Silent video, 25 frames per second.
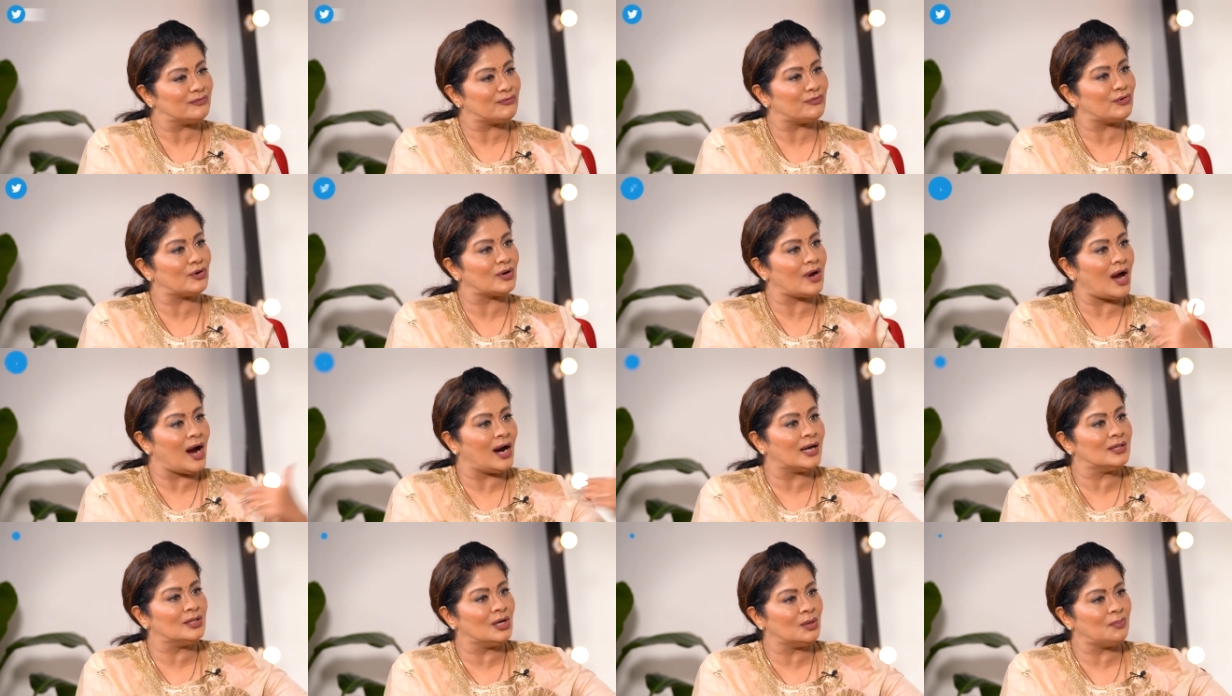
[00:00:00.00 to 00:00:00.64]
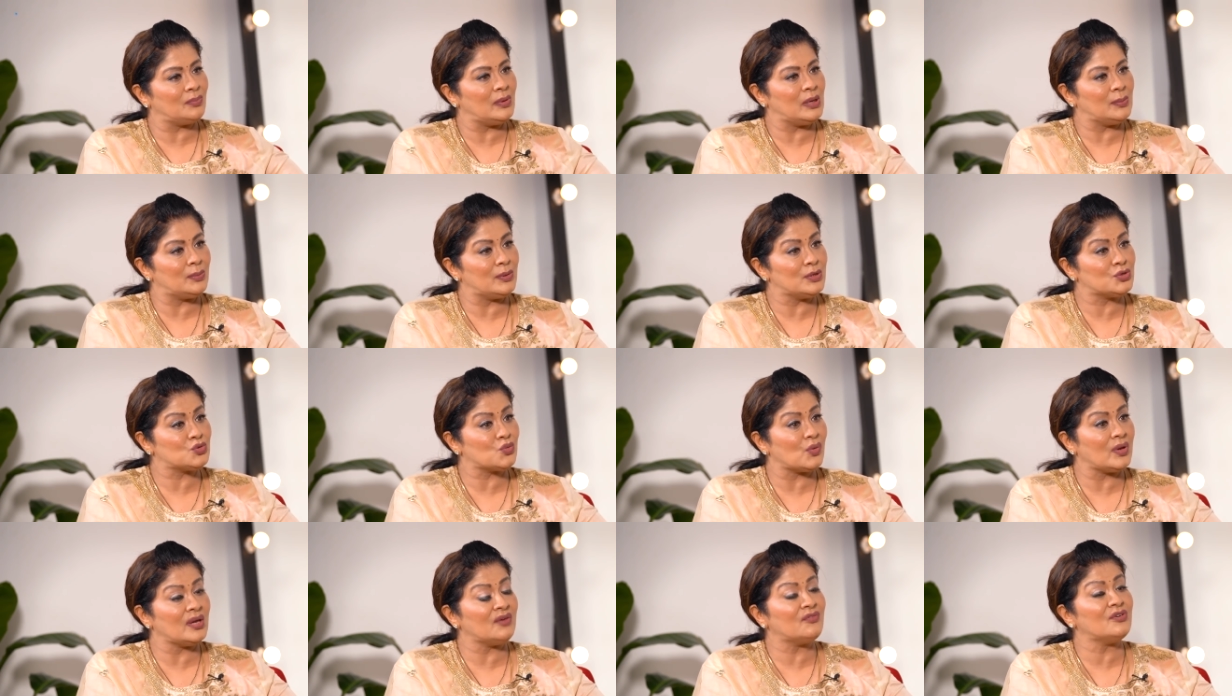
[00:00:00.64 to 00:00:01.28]
for other people
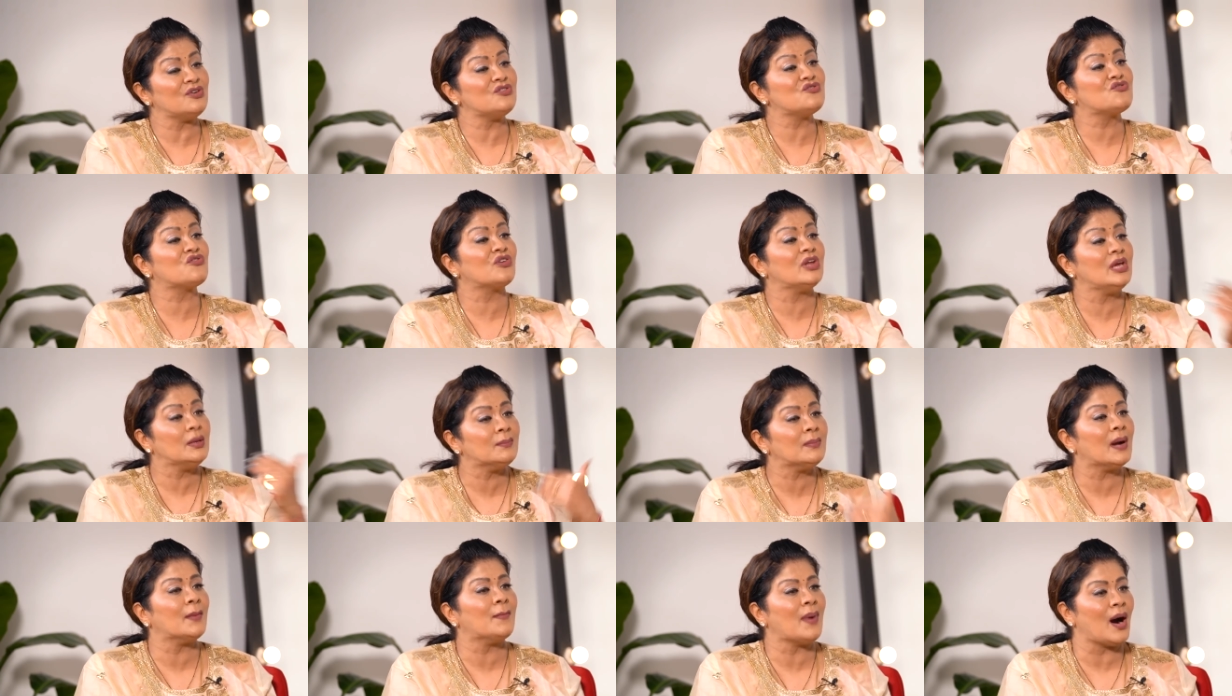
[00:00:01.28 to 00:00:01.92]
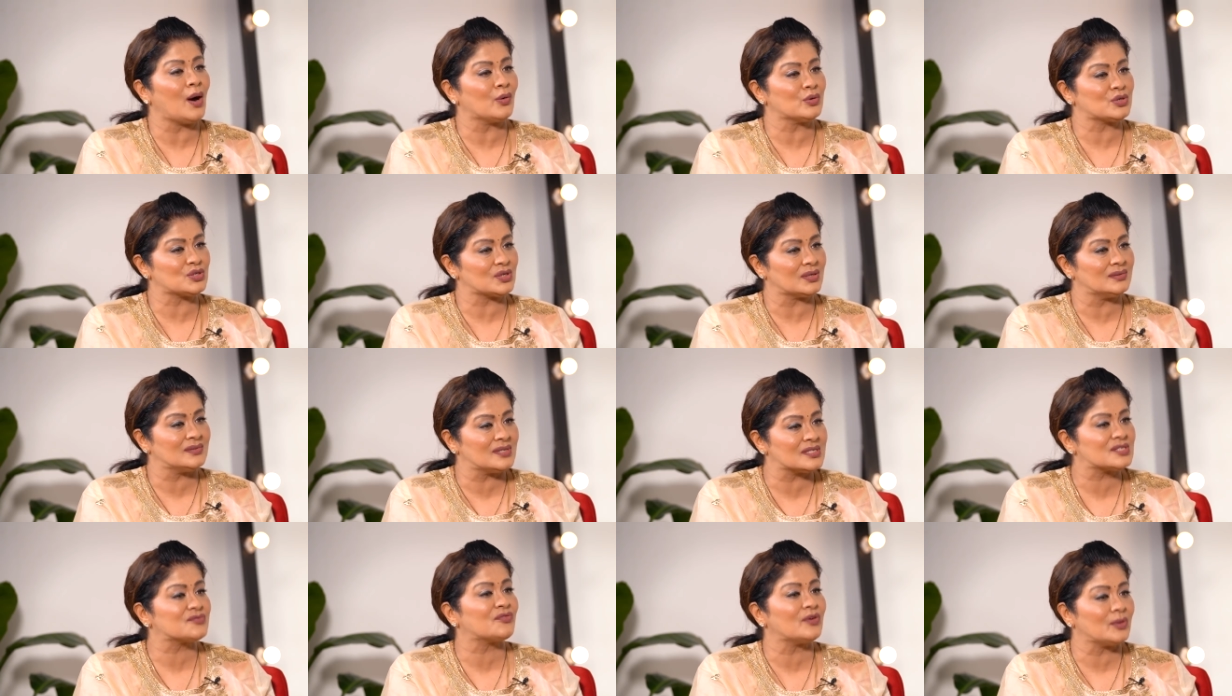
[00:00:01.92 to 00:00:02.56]
to even dream about
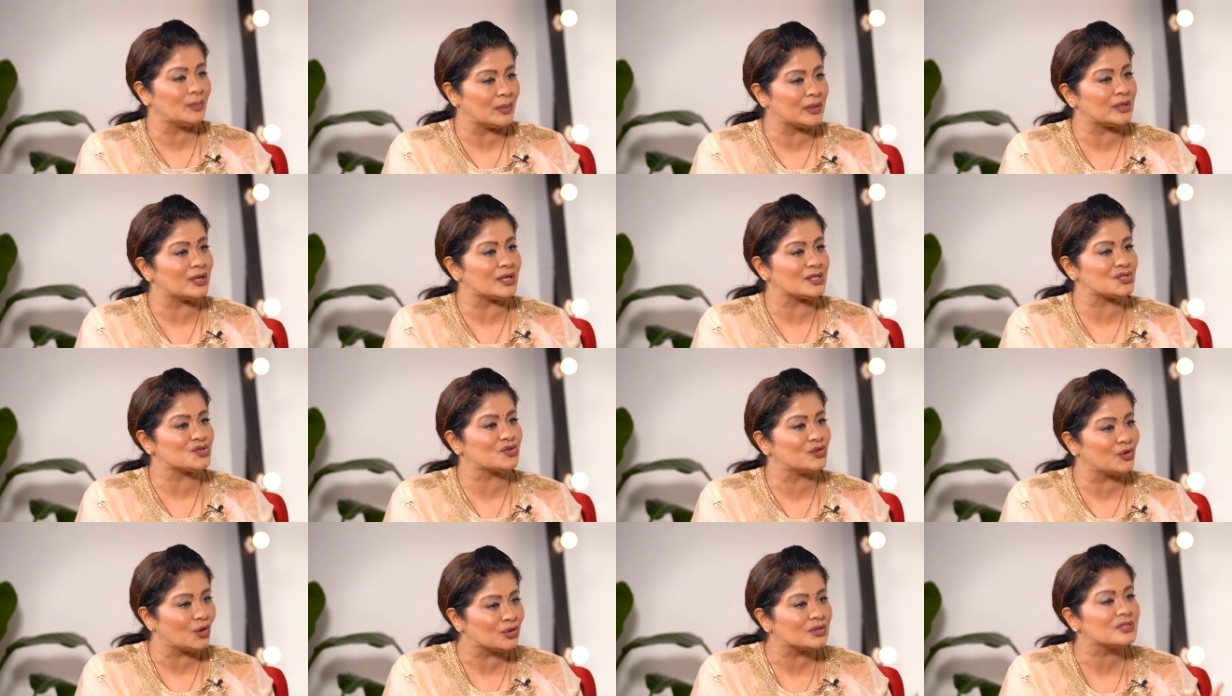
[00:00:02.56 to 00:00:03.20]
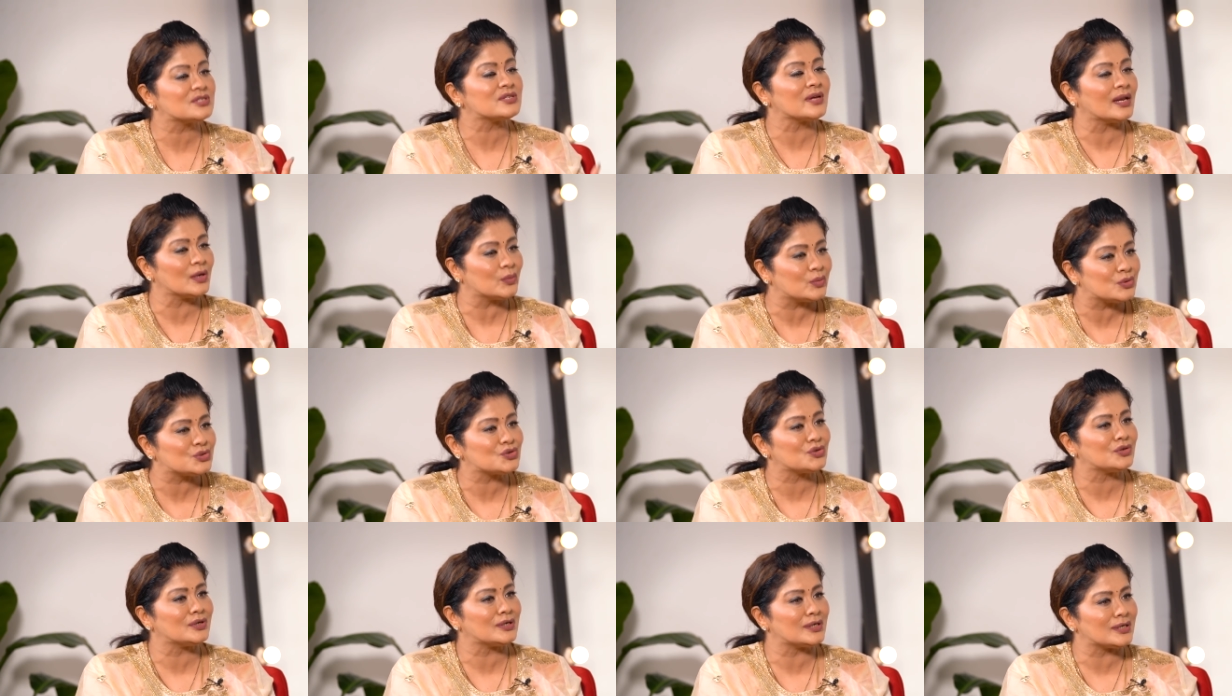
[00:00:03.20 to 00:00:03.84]
this film industry or the
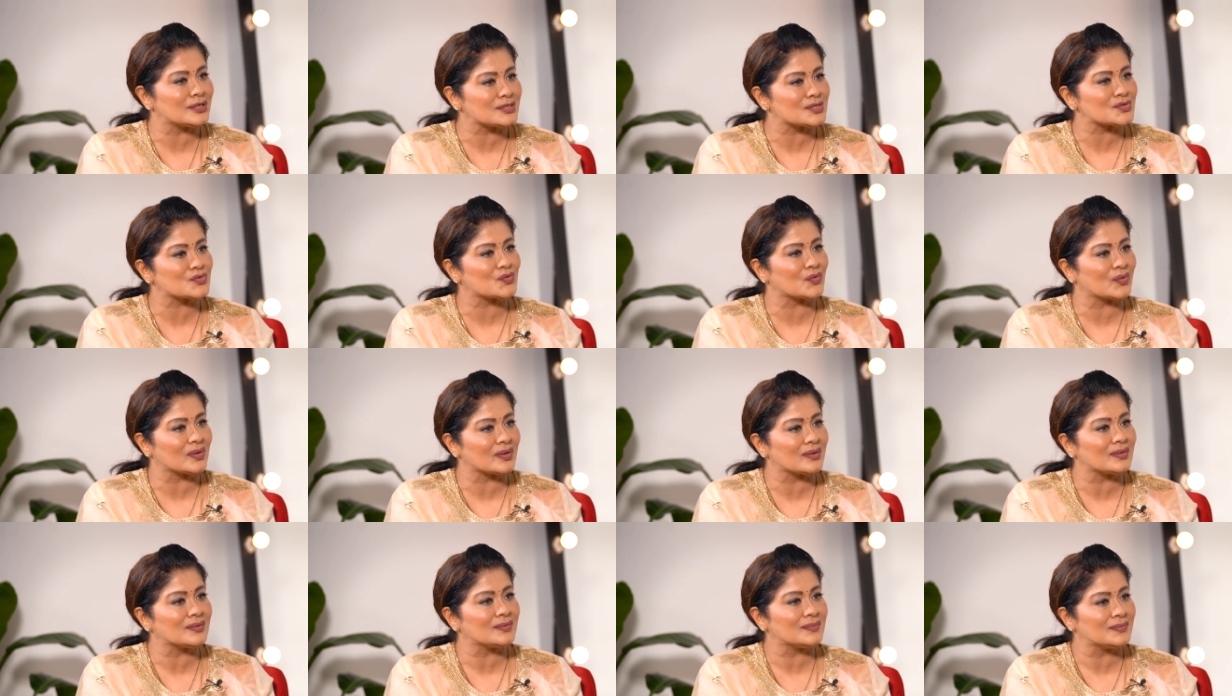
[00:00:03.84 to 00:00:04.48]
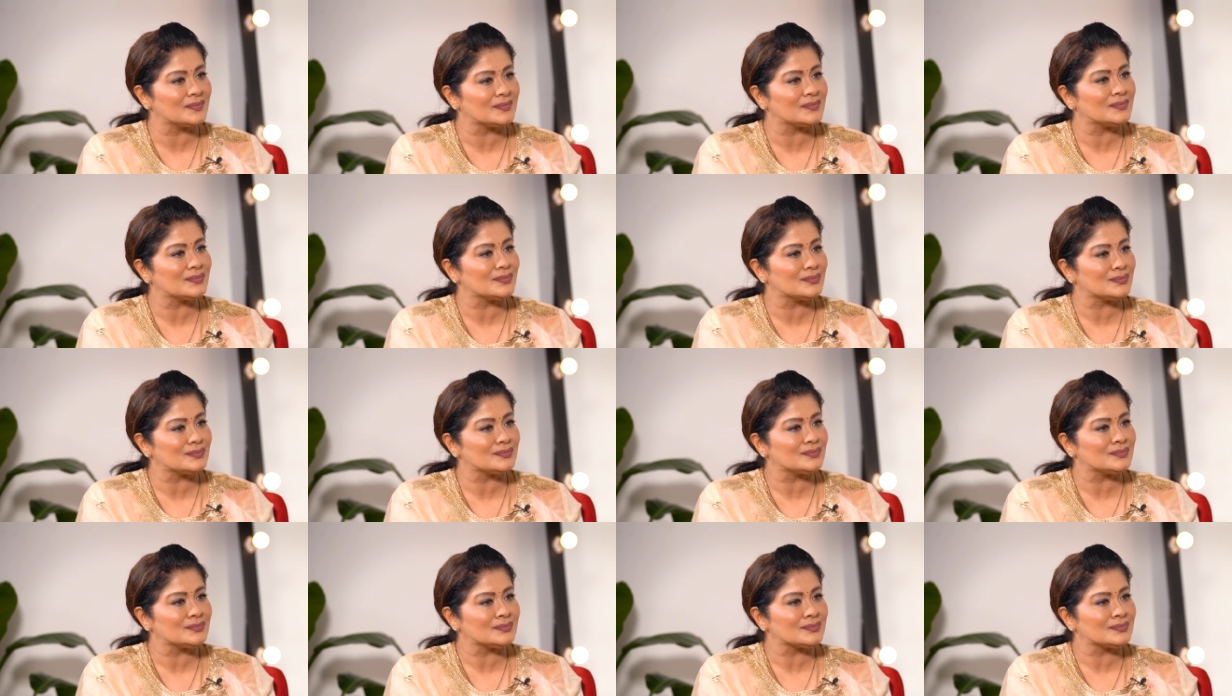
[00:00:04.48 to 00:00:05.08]
television industry. Sure.